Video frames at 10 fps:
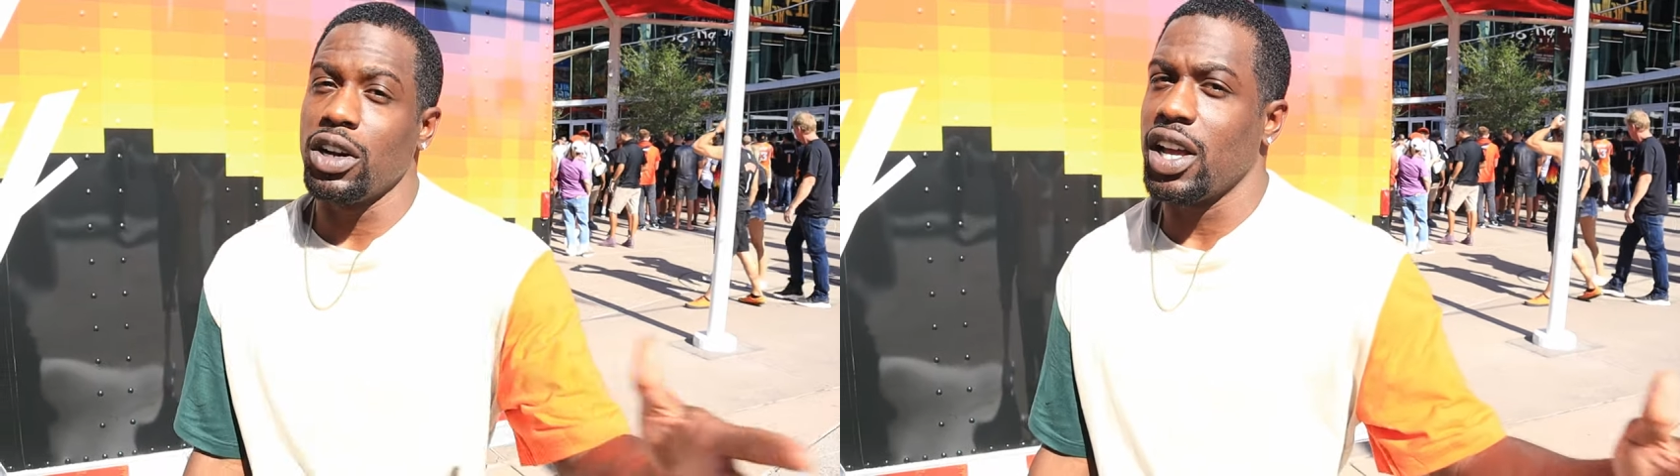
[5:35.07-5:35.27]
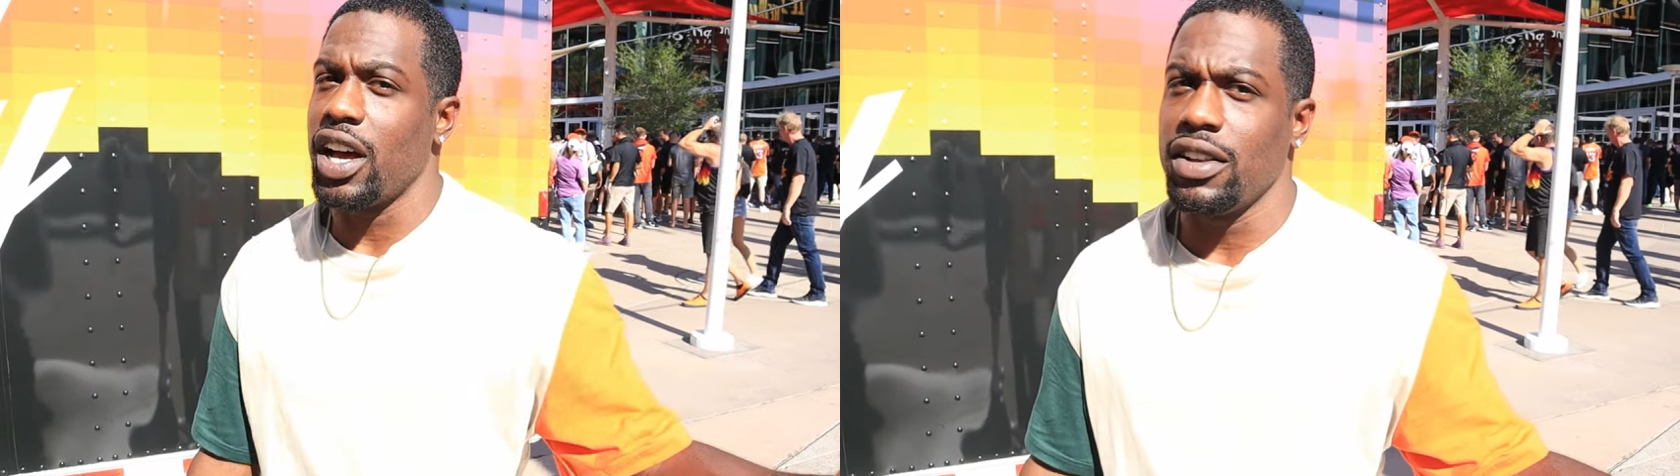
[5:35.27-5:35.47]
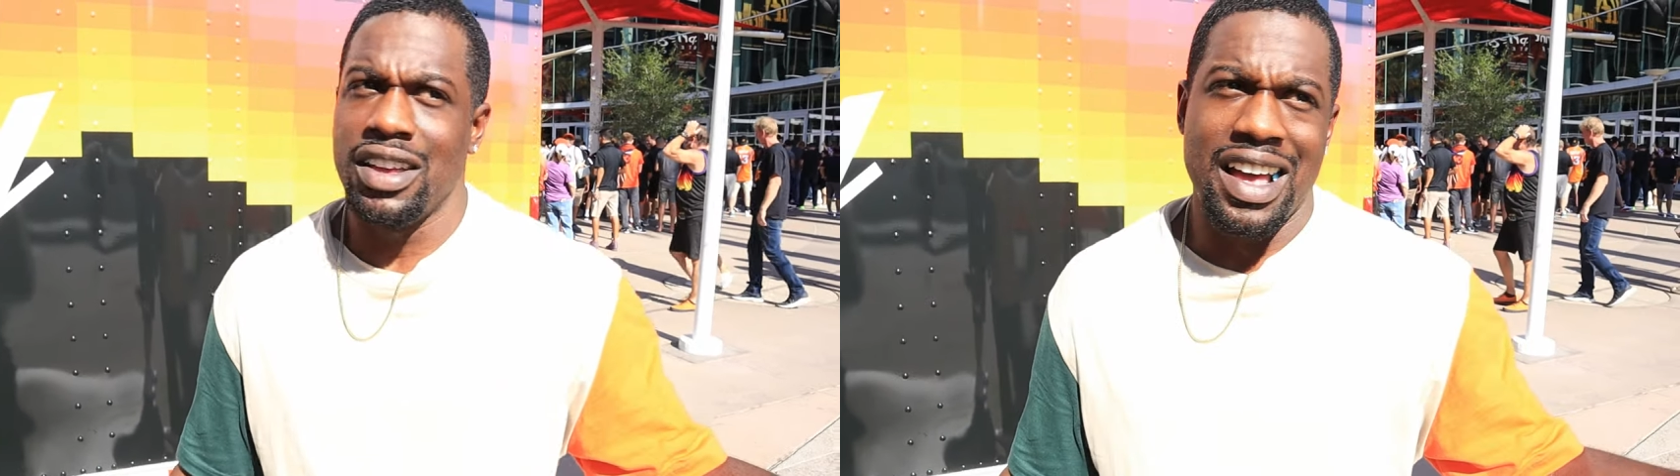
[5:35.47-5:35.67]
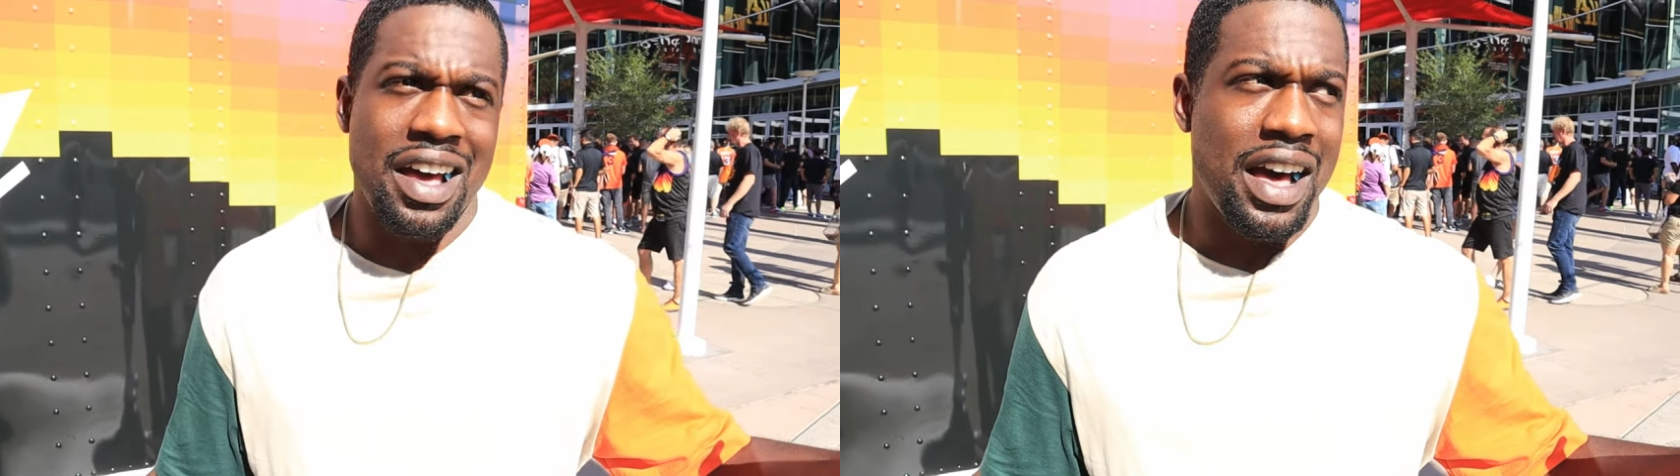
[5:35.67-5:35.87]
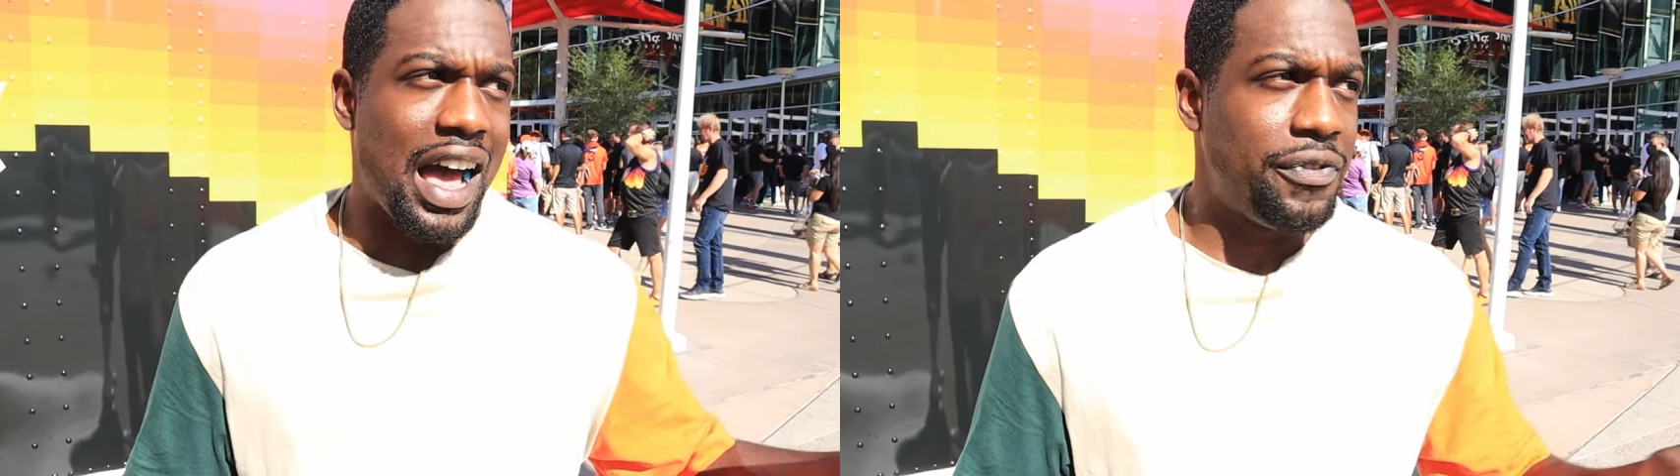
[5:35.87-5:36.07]
are not.
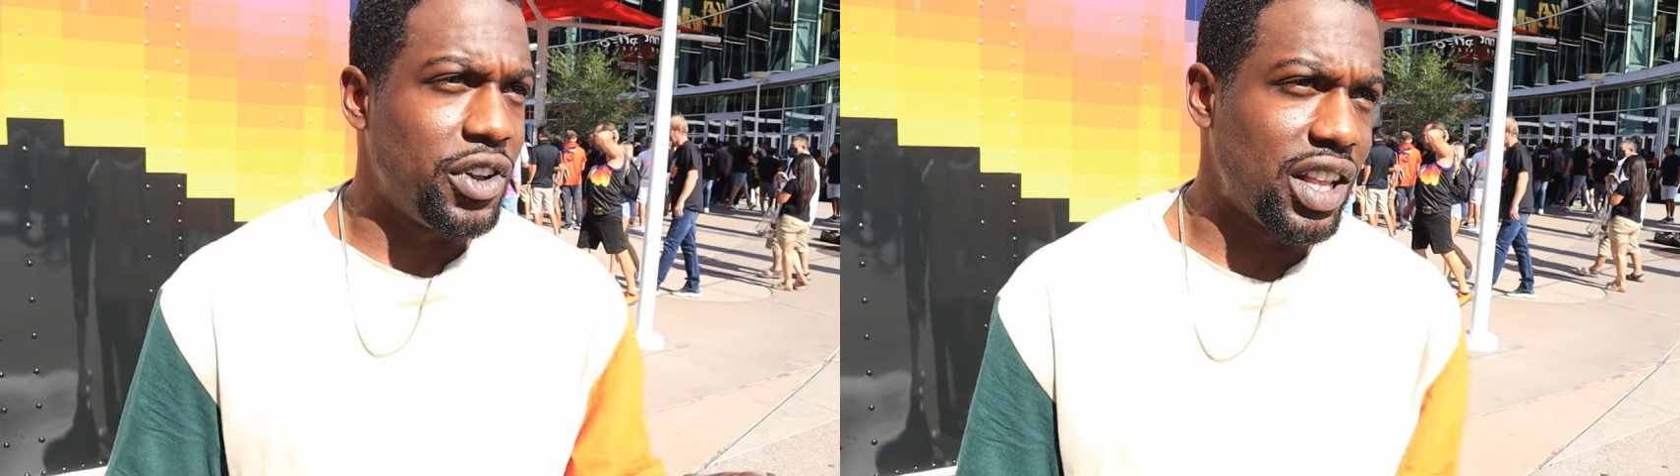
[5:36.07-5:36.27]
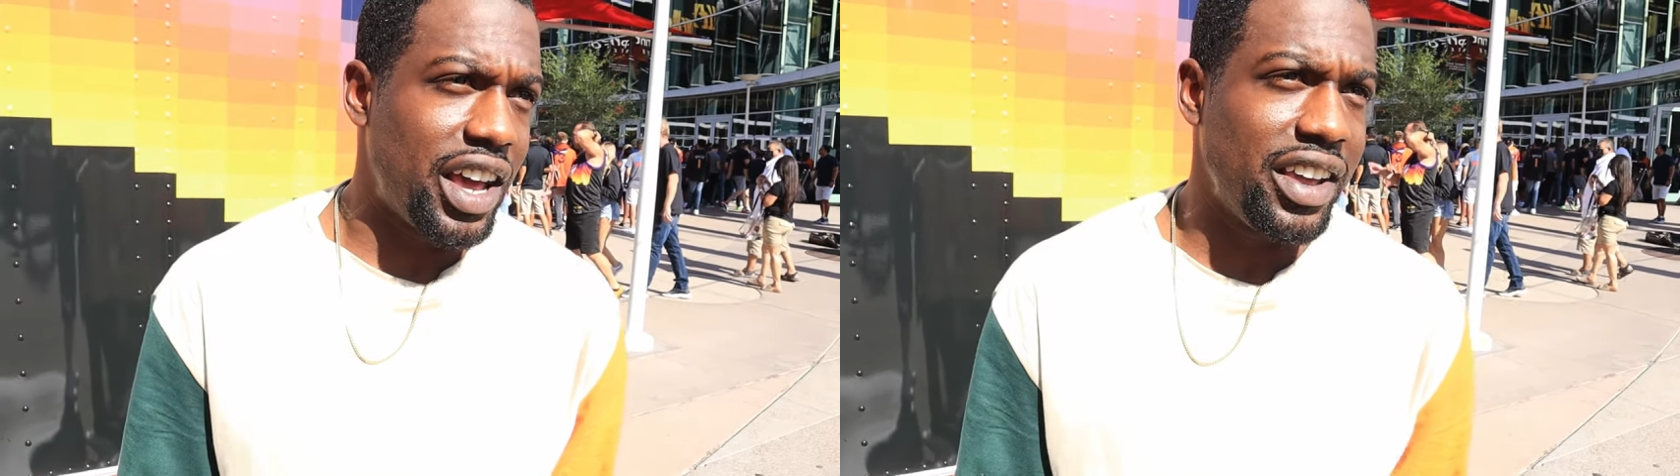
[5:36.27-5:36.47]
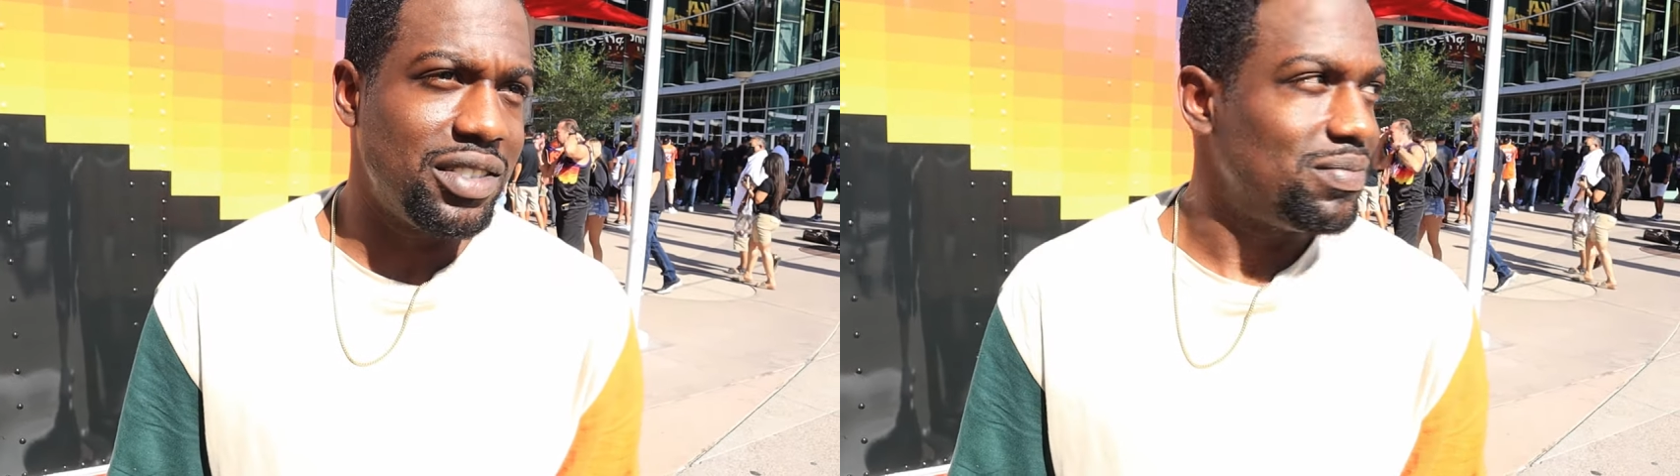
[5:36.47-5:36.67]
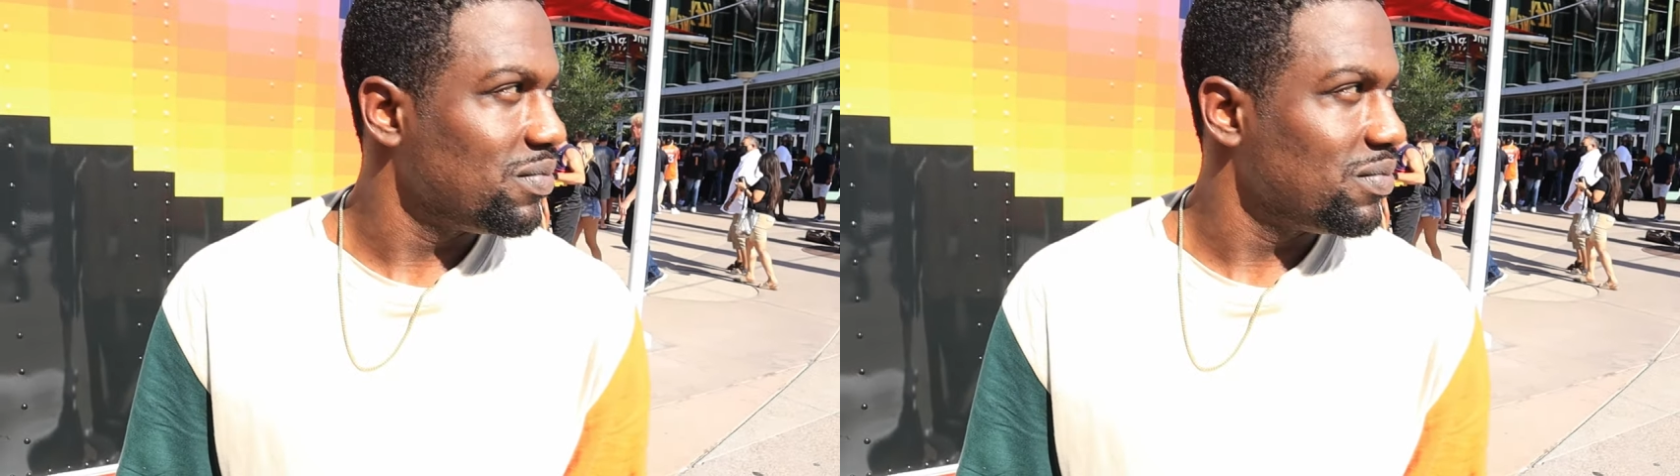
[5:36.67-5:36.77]
I feel like